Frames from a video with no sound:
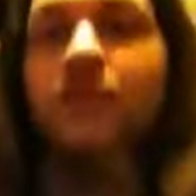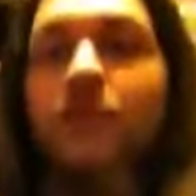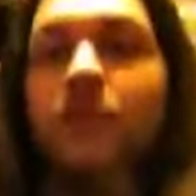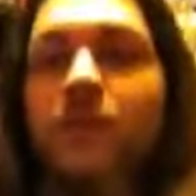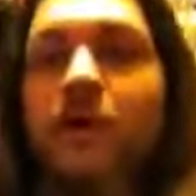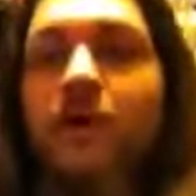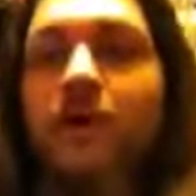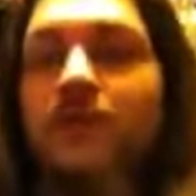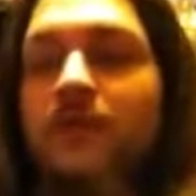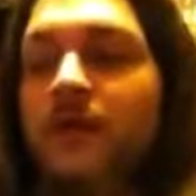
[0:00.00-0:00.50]

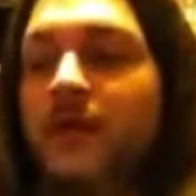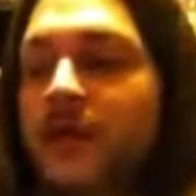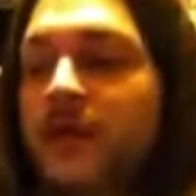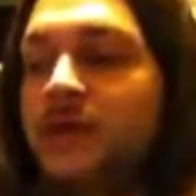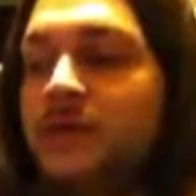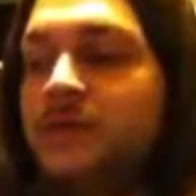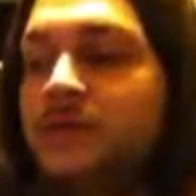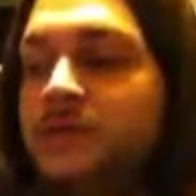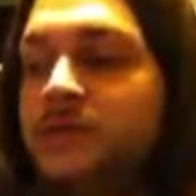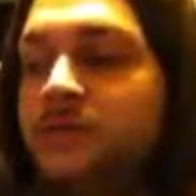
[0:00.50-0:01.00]
one
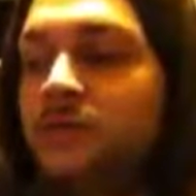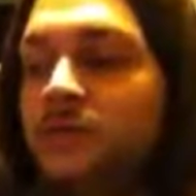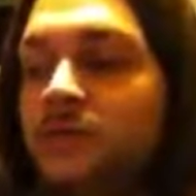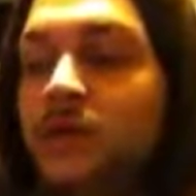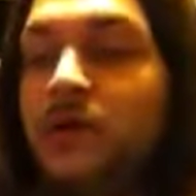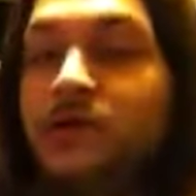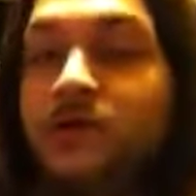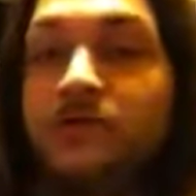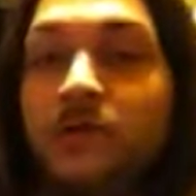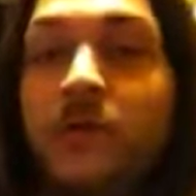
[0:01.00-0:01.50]
that
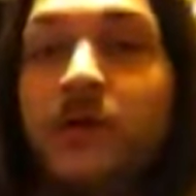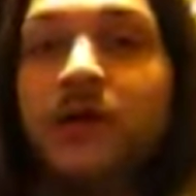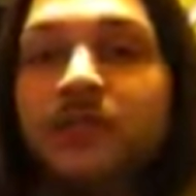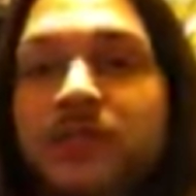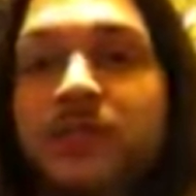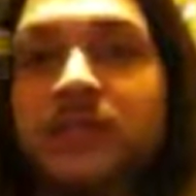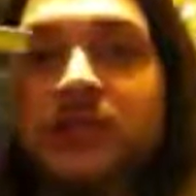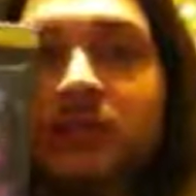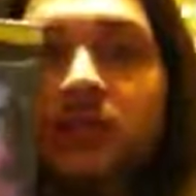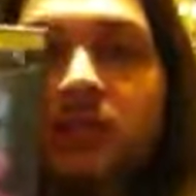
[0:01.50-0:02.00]
was
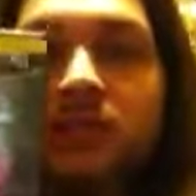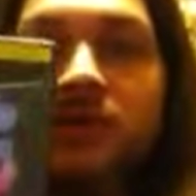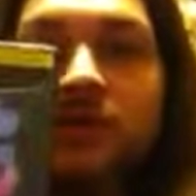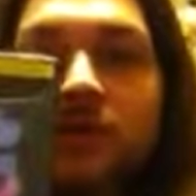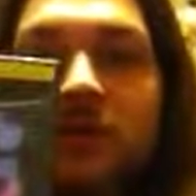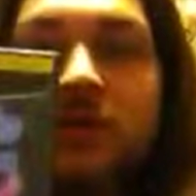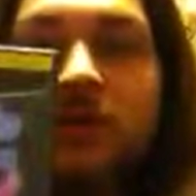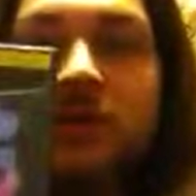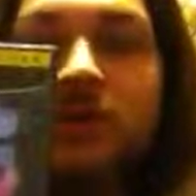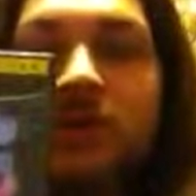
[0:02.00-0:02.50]
requested, which
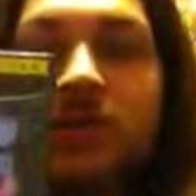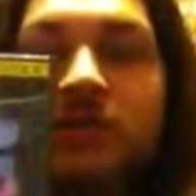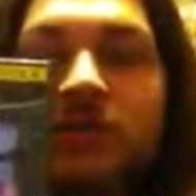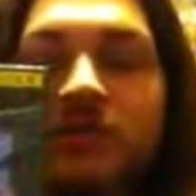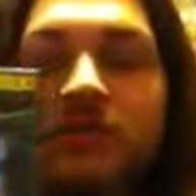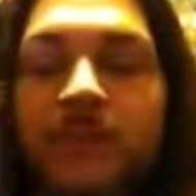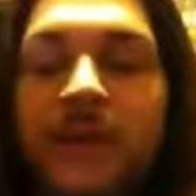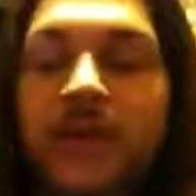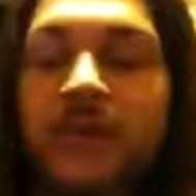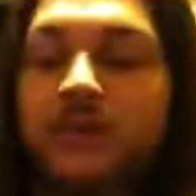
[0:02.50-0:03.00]
is
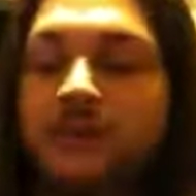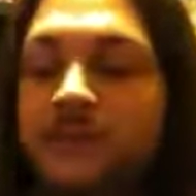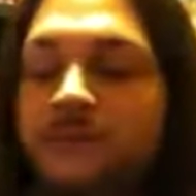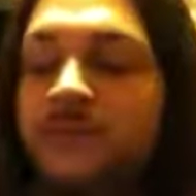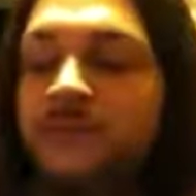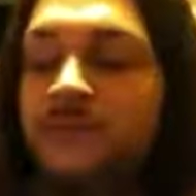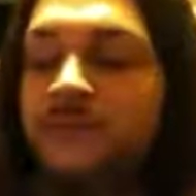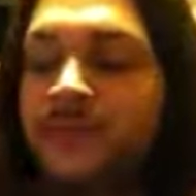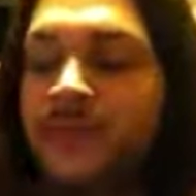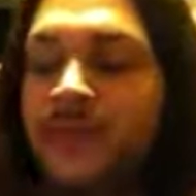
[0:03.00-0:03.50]
Luigi's Mansion.